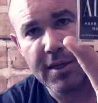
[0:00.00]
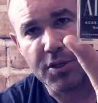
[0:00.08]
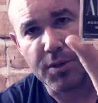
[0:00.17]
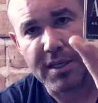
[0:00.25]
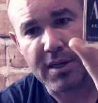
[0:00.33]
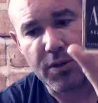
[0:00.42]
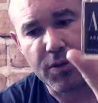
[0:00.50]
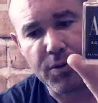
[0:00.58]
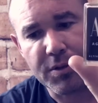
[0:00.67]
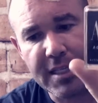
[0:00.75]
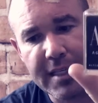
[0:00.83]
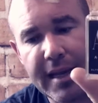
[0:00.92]
You can get a
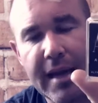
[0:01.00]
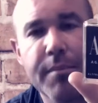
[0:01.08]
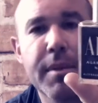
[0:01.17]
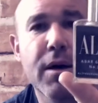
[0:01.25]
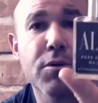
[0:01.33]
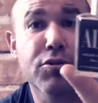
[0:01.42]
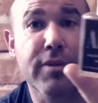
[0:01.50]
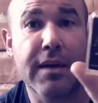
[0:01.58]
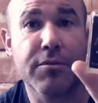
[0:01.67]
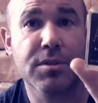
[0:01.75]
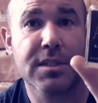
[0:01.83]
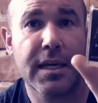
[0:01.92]
thirteen M L
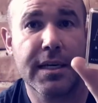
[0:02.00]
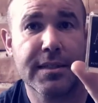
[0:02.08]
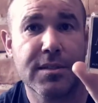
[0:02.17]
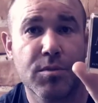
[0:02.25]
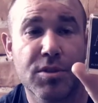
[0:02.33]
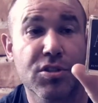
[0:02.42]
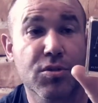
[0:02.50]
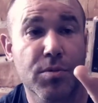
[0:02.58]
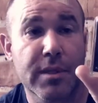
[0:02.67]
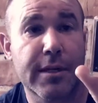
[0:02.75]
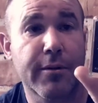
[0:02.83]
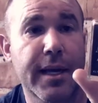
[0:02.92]
travel size, which is
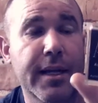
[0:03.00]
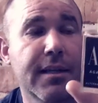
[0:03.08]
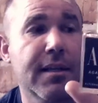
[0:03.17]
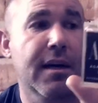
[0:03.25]
really great.